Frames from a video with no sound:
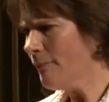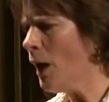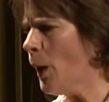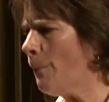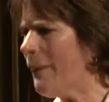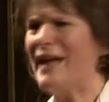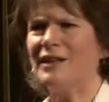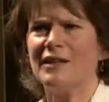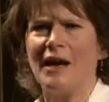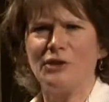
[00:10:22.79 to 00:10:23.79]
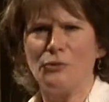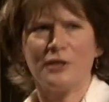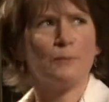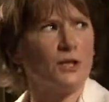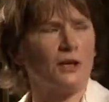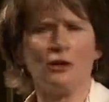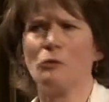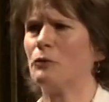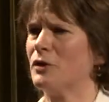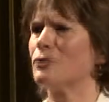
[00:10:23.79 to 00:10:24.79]
Um, and I know this particular
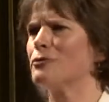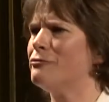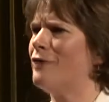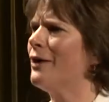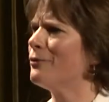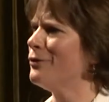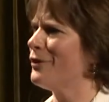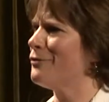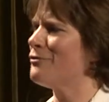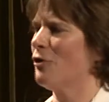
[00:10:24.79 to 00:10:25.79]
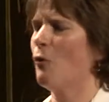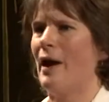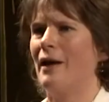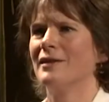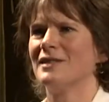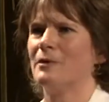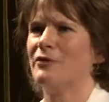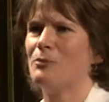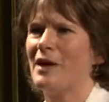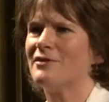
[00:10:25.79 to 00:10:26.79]
one went sort of viral there for a while, and some of
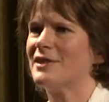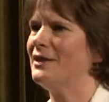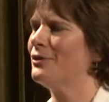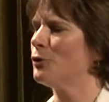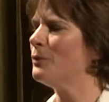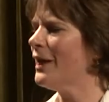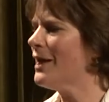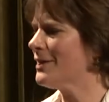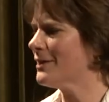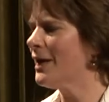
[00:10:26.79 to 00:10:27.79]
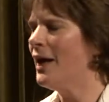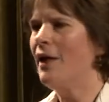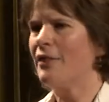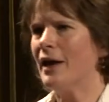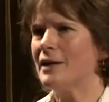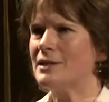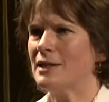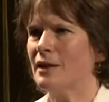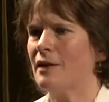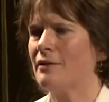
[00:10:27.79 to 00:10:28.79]
you may have seen it or played it. The
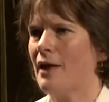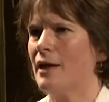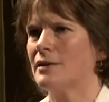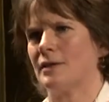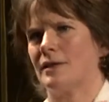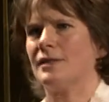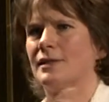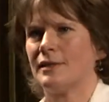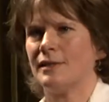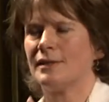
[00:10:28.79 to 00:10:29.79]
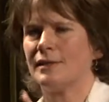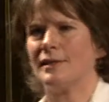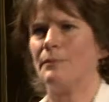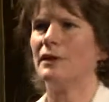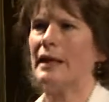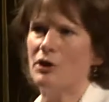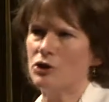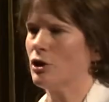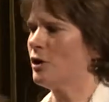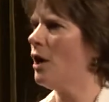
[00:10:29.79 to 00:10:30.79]
idea that this, this
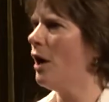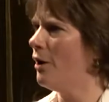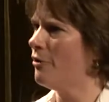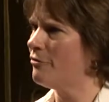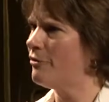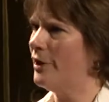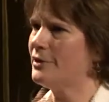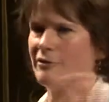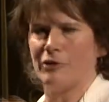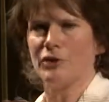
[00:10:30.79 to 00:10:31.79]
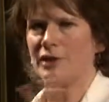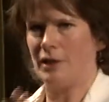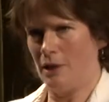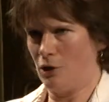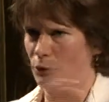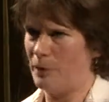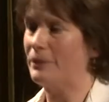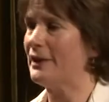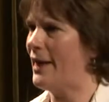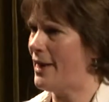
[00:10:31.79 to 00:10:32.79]
simulation of uh, diversity could be
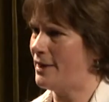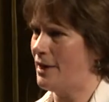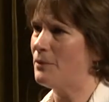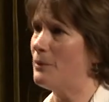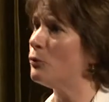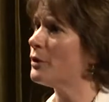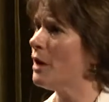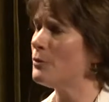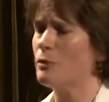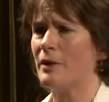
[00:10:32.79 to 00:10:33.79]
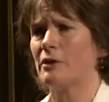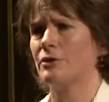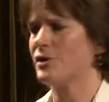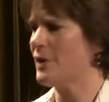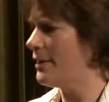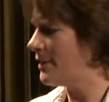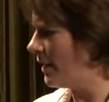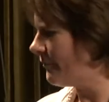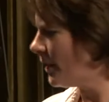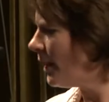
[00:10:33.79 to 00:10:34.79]
played and people would come to a better understanding
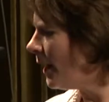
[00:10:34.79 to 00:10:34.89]
of it.